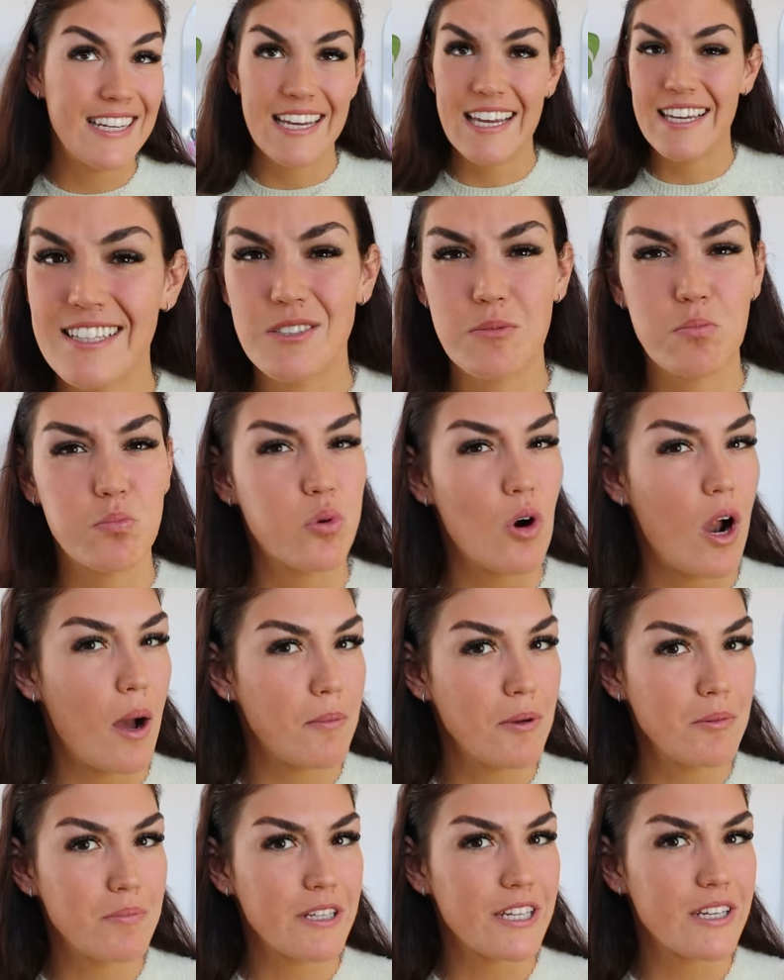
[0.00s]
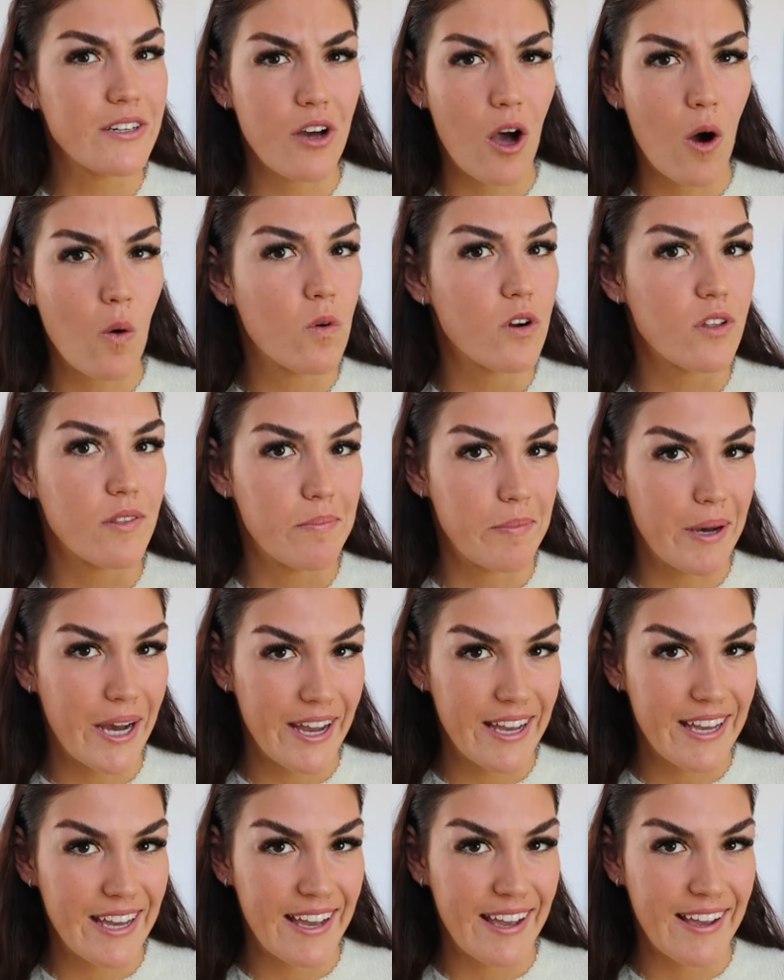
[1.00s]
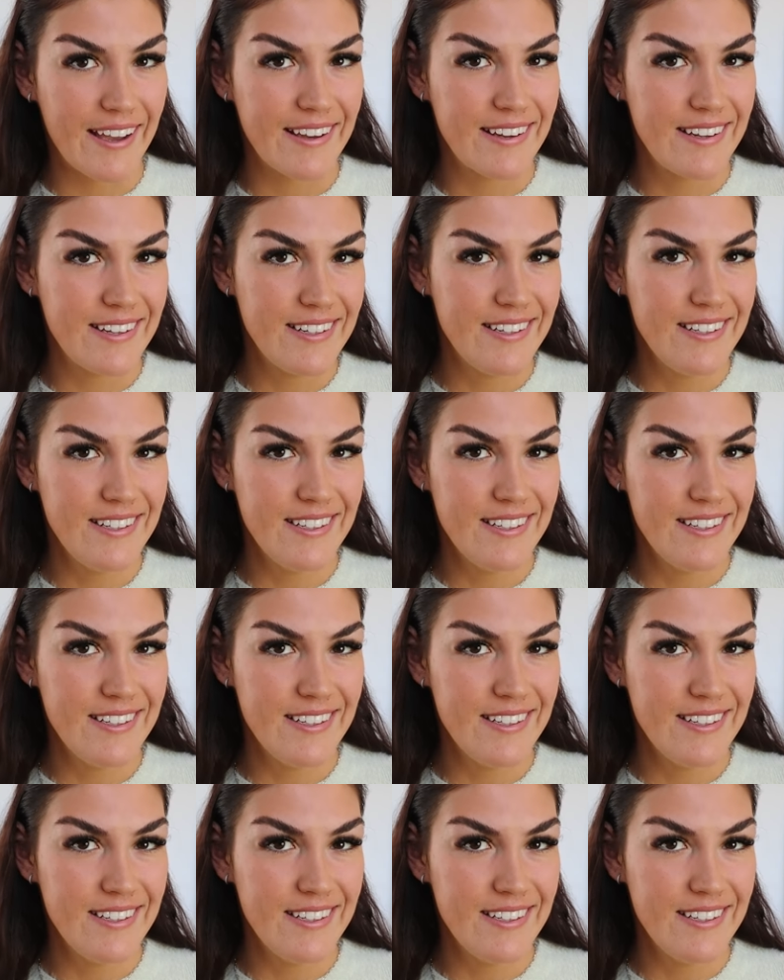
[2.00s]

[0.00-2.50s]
it's probably not worth buying.